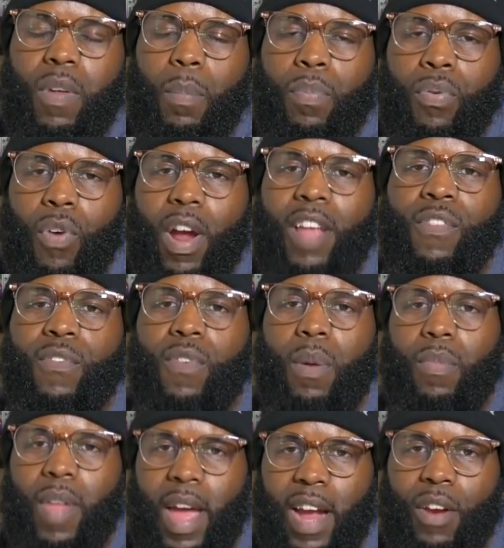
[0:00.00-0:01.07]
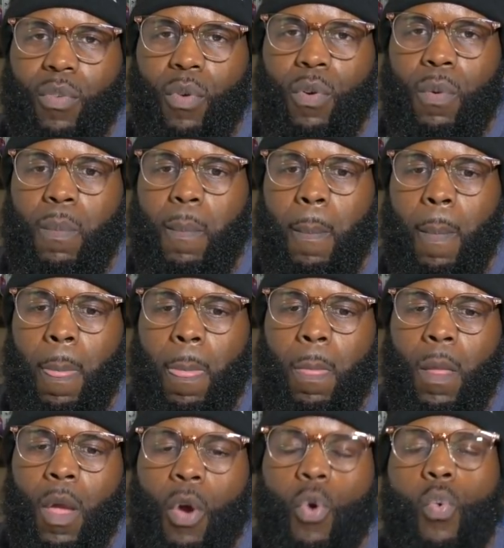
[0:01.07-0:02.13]
oppressed from that group
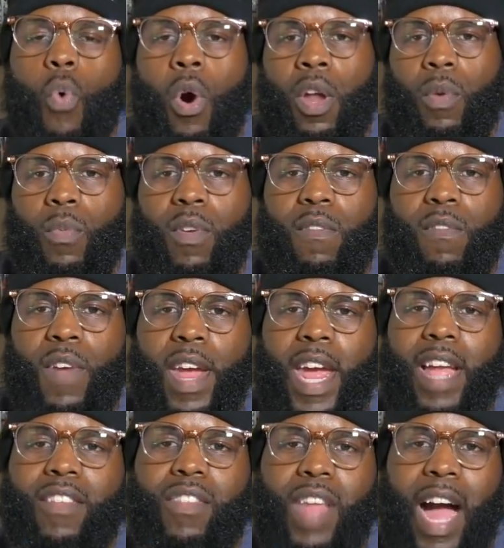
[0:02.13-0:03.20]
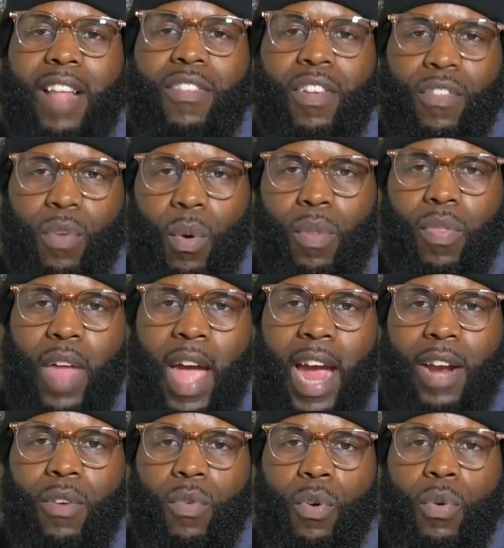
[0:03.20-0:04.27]
who wanted revenge not just on
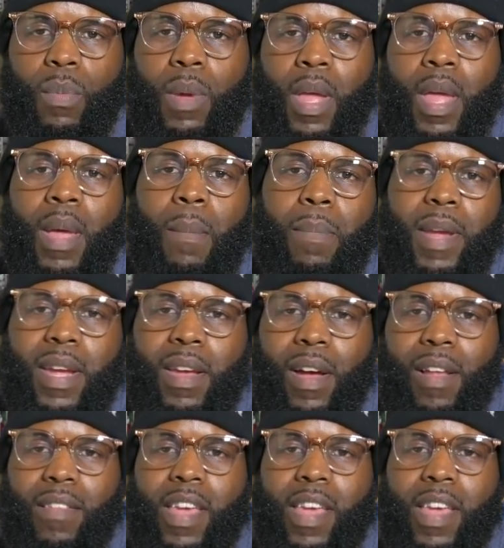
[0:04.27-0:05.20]
that group because